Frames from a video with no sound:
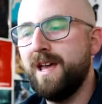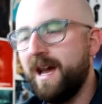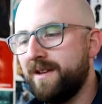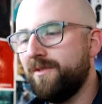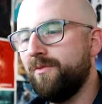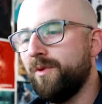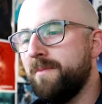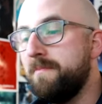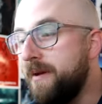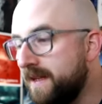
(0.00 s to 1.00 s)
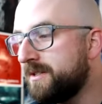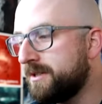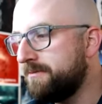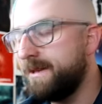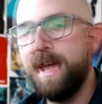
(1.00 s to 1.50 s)
that were meant
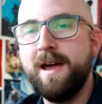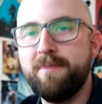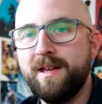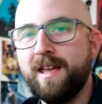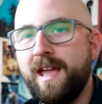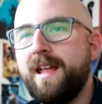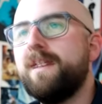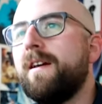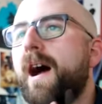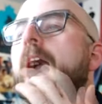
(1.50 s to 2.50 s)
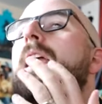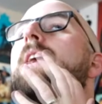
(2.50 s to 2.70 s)
to be epic, and I